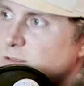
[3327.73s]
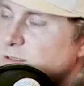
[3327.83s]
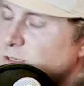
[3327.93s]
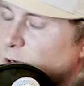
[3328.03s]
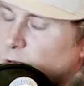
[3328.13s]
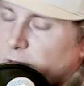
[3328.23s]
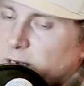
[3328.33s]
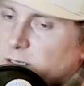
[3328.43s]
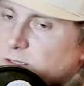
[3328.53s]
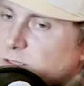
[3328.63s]
so
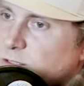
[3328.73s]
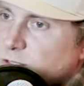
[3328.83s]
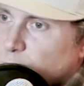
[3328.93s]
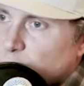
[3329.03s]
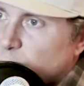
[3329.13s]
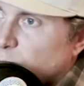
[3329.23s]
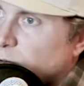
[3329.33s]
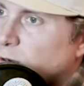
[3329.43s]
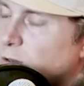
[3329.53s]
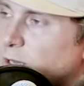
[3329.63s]
it is so cool.